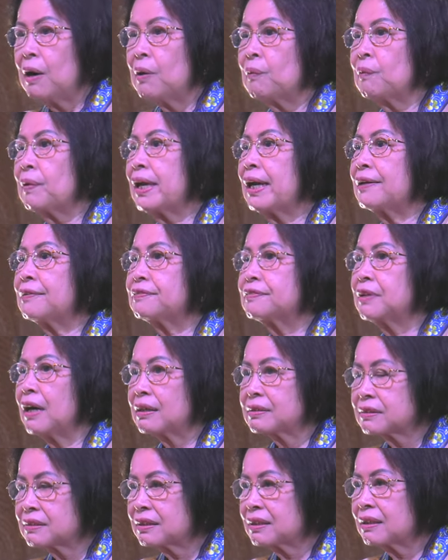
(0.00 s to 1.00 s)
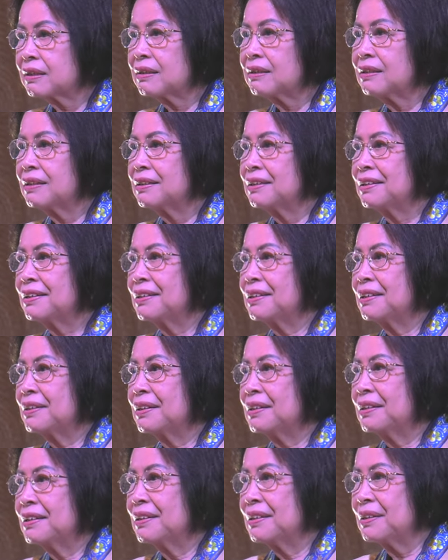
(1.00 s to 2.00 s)
We have Dr.
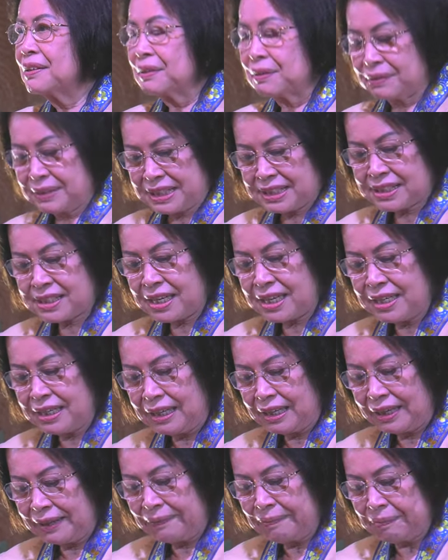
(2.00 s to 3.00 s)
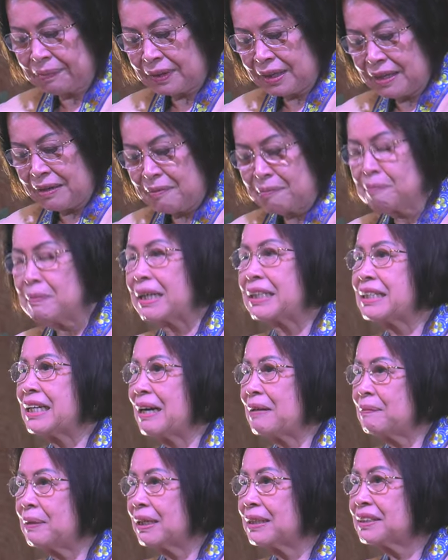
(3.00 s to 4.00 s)
Christina
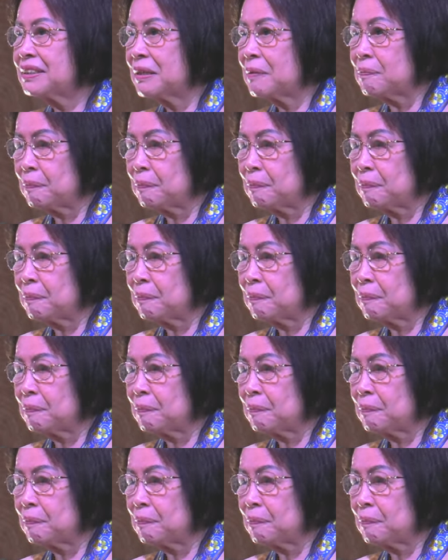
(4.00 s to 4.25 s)
Manyabat, the